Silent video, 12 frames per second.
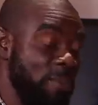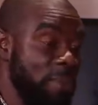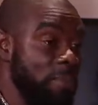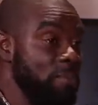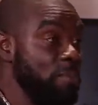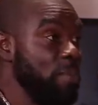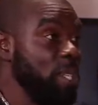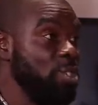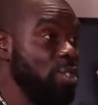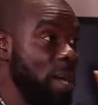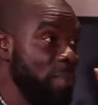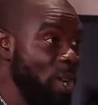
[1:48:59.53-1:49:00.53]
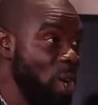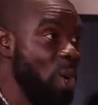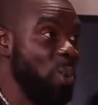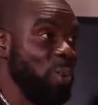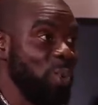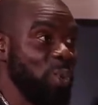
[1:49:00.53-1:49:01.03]
my, my drama
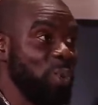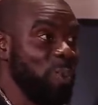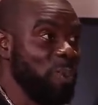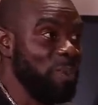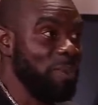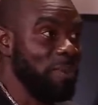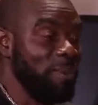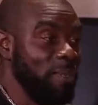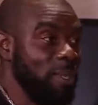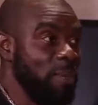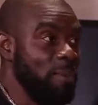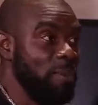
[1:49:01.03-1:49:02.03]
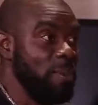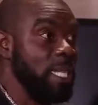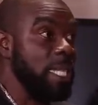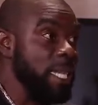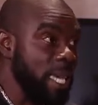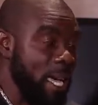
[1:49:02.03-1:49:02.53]
house. The drama house?
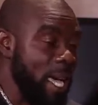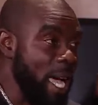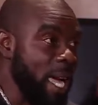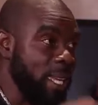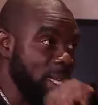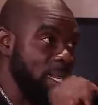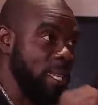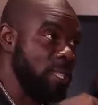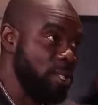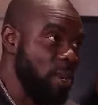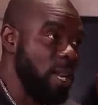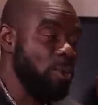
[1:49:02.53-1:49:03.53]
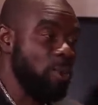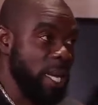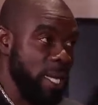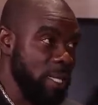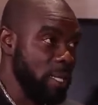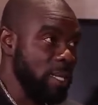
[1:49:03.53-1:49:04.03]
Yeah, architectural
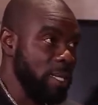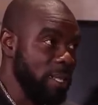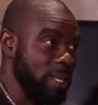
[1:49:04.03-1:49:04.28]
wise.